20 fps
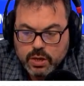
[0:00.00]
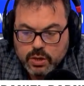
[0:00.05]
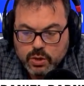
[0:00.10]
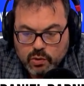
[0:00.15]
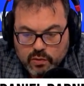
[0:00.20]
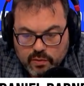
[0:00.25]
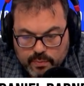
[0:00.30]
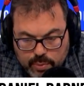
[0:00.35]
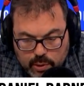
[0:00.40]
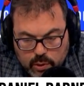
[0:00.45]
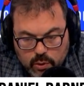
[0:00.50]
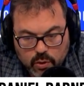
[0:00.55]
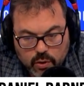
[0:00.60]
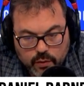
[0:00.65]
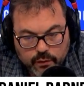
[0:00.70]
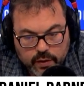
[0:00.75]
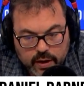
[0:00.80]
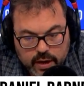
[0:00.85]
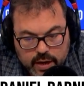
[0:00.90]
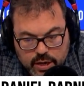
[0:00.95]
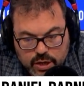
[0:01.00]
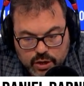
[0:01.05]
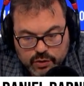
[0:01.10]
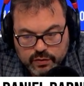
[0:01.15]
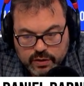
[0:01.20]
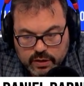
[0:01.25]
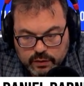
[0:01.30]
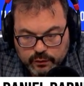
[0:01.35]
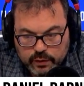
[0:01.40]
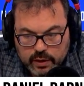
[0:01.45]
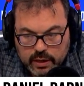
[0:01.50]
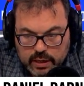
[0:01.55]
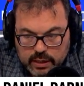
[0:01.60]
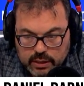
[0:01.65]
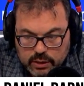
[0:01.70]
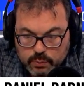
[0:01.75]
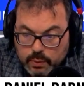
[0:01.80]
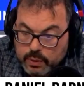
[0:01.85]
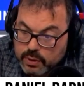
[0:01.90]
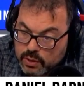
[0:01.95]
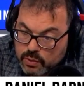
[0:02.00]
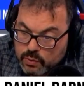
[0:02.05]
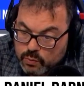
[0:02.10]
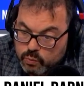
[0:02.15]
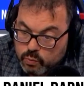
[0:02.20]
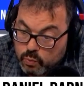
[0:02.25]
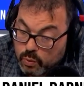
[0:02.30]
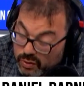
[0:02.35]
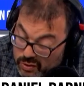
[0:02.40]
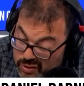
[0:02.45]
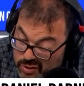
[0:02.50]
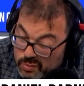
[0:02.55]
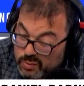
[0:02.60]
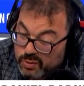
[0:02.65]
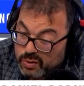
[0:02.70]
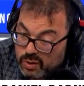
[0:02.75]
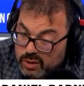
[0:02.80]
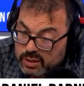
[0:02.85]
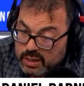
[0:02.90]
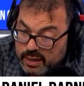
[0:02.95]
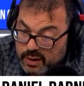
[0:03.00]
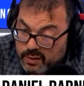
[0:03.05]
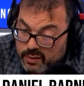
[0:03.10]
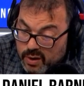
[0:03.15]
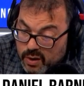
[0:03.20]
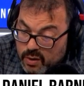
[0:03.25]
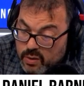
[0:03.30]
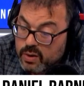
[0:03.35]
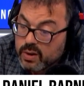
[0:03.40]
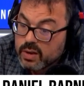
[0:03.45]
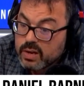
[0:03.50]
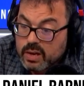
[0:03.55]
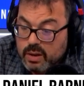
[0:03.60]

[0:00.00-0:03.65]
your employer for injury to feelings. Whether you'd want to or not, I don't know.